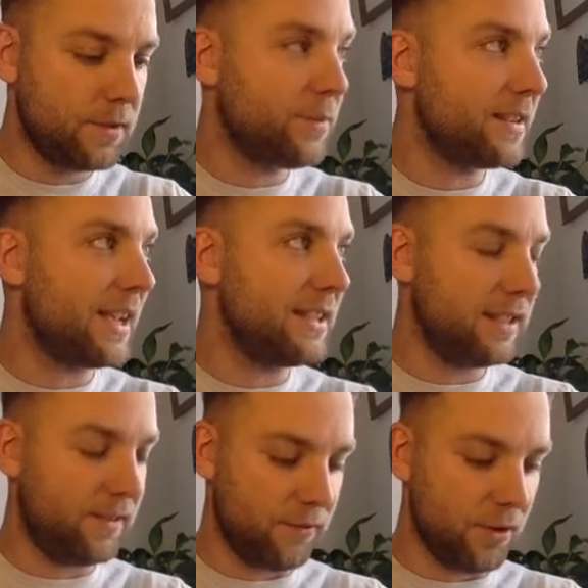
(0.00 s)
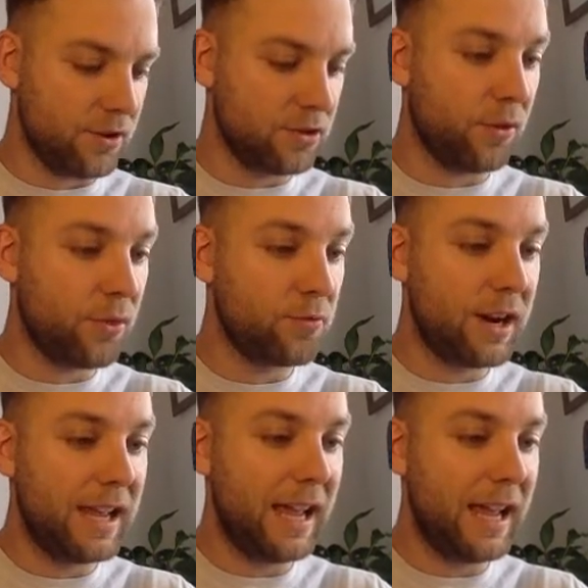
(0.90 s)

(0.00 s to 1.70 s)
press AC first, so 3